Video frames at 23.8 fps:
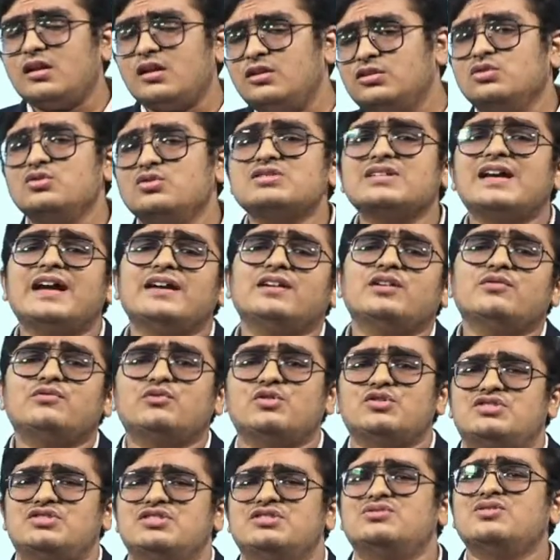Those kind of
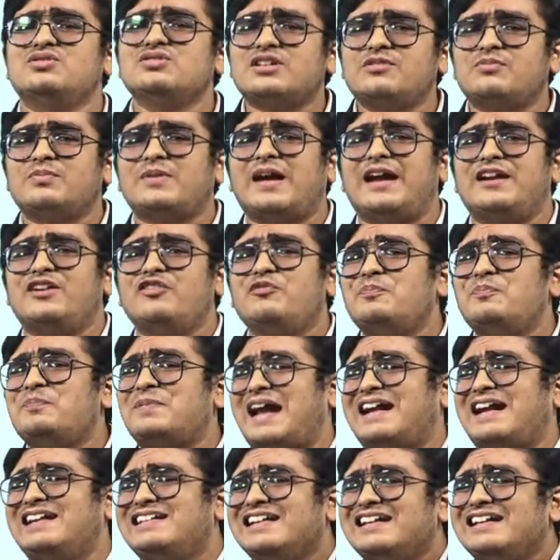questions, those are kind of
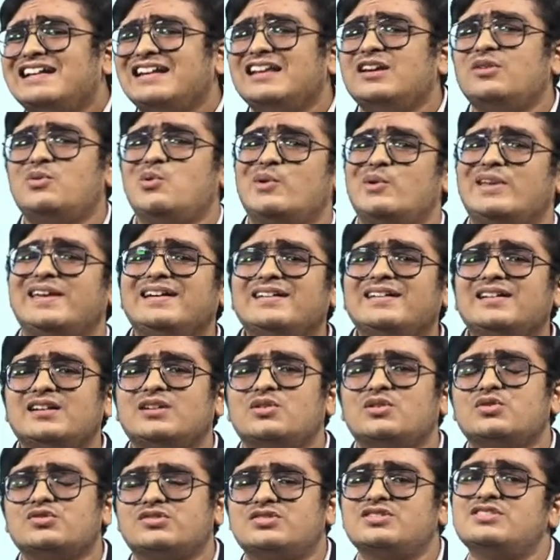practically
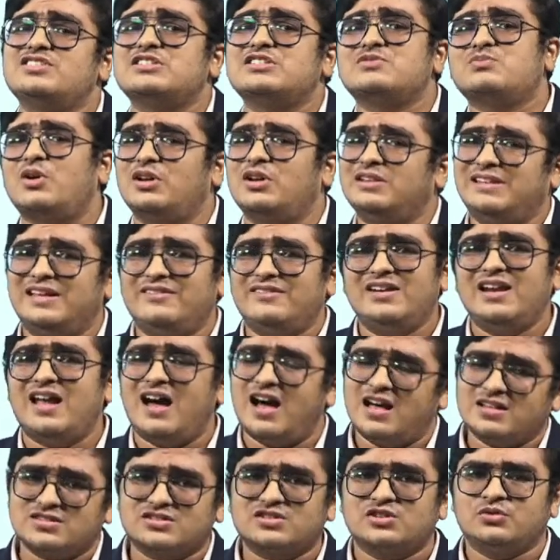oriented questions is what they will
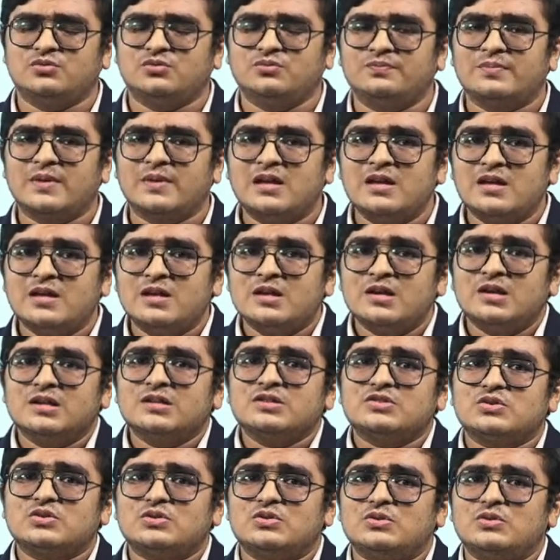ask you.
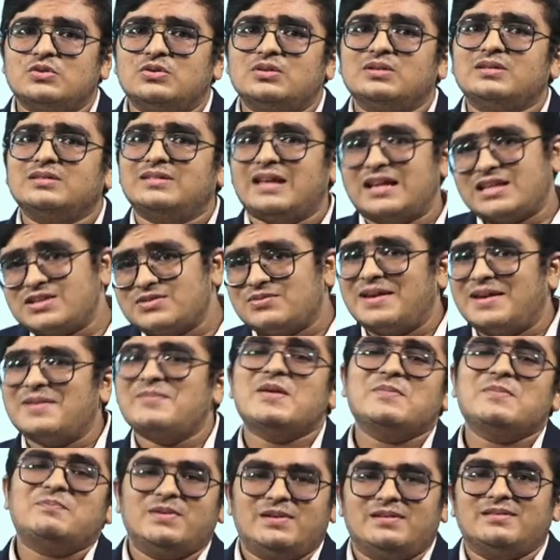So that's why
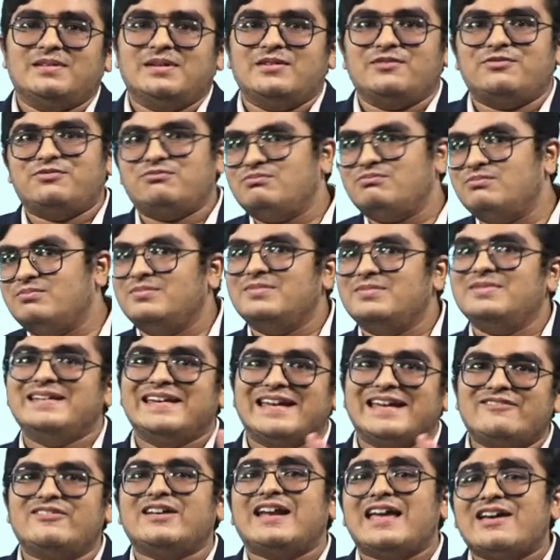people, if
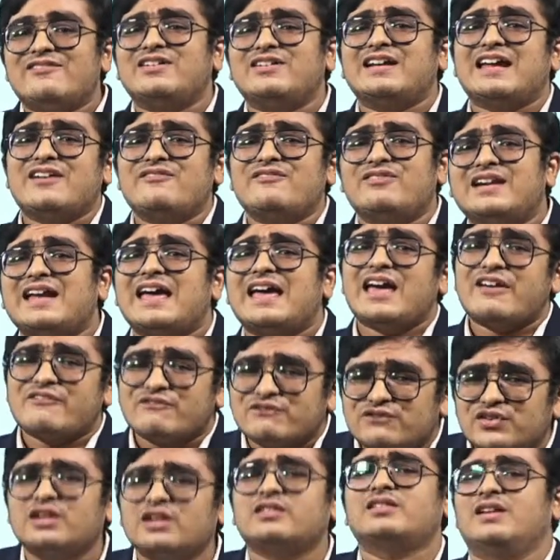never
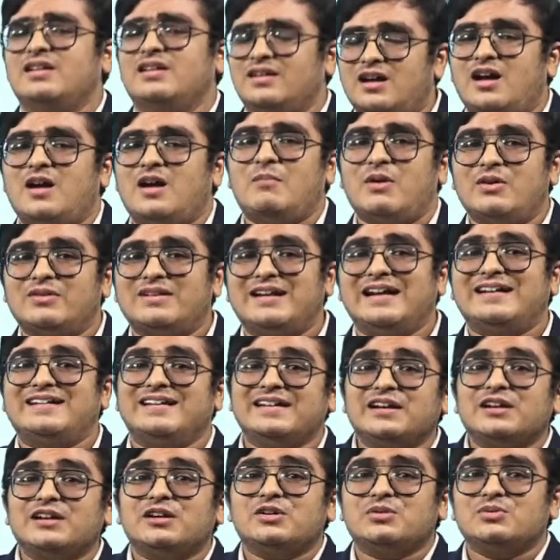ever think about
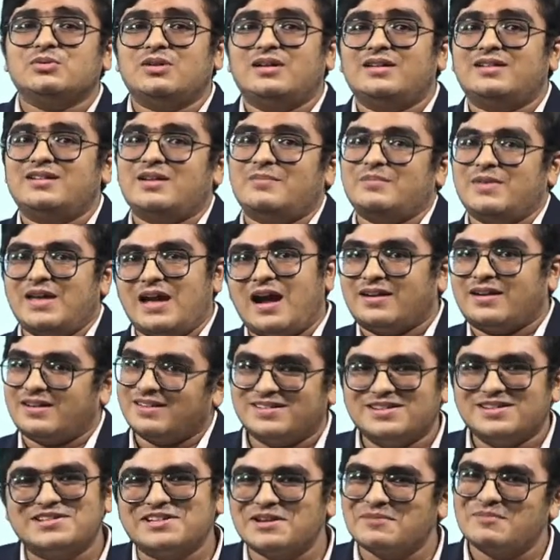getting into a dummy
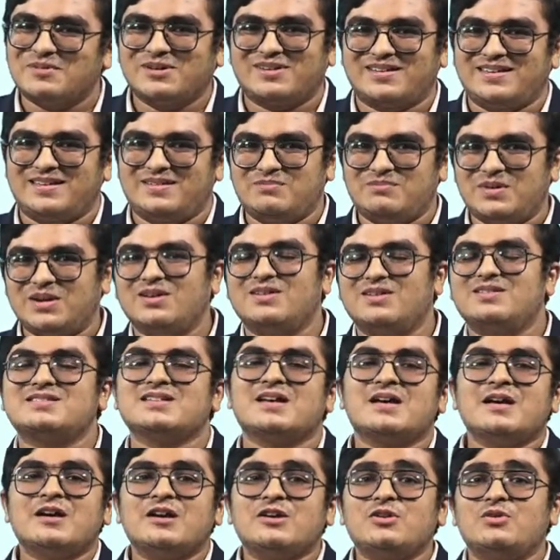articleship, okay, because
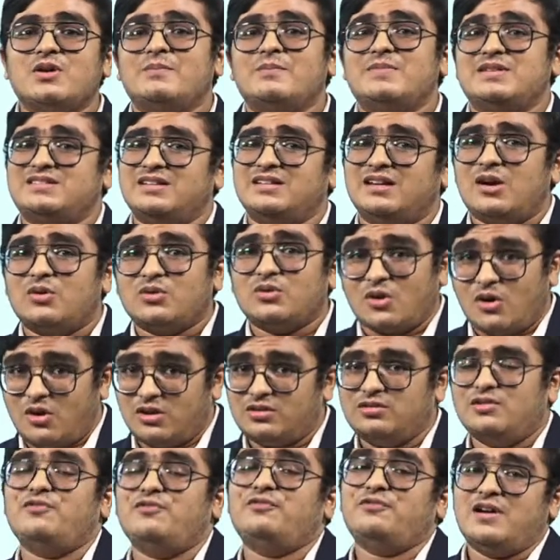you are missing out
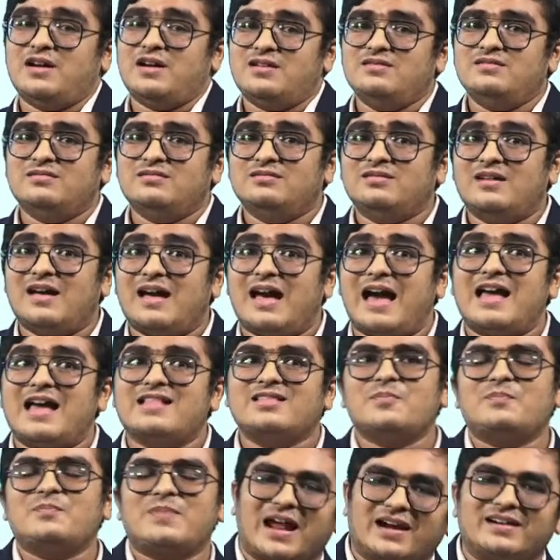on the fun
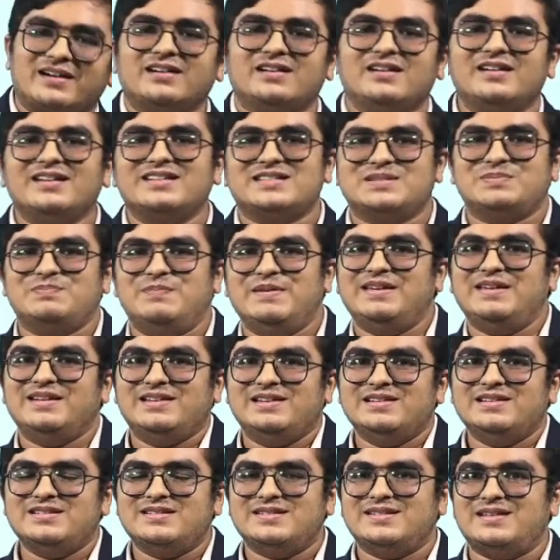and the practical
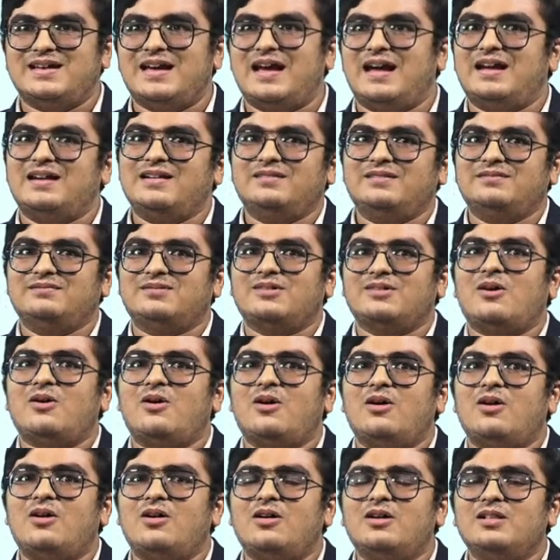experience and
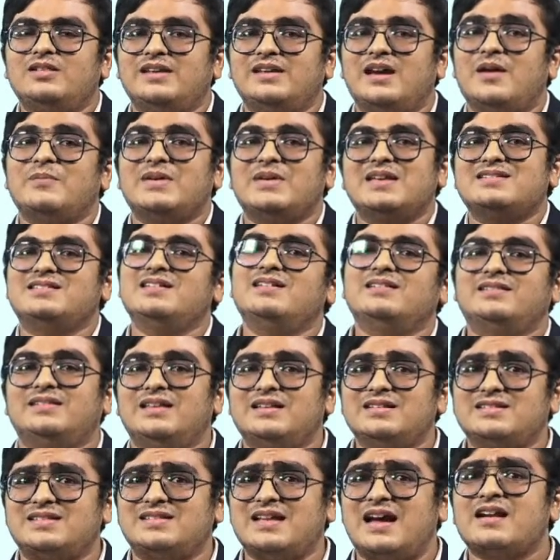all the amazing
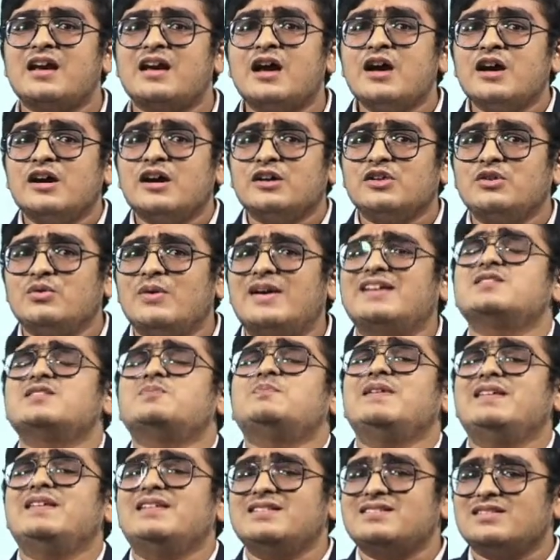things that you
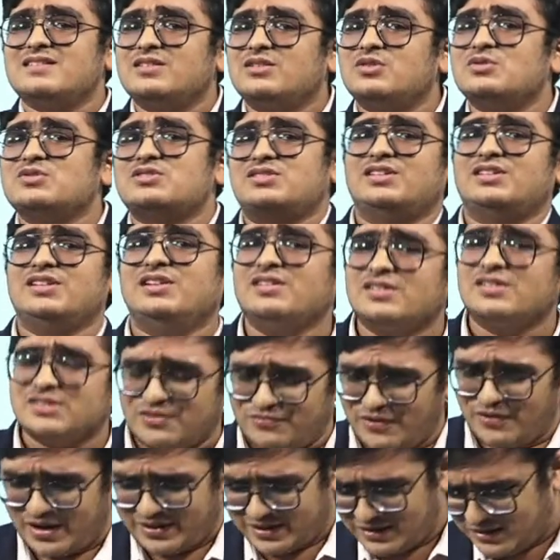experience in those 3 years
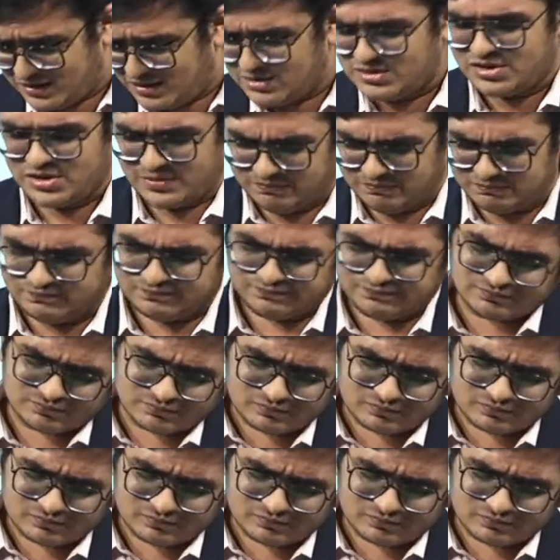of articleship.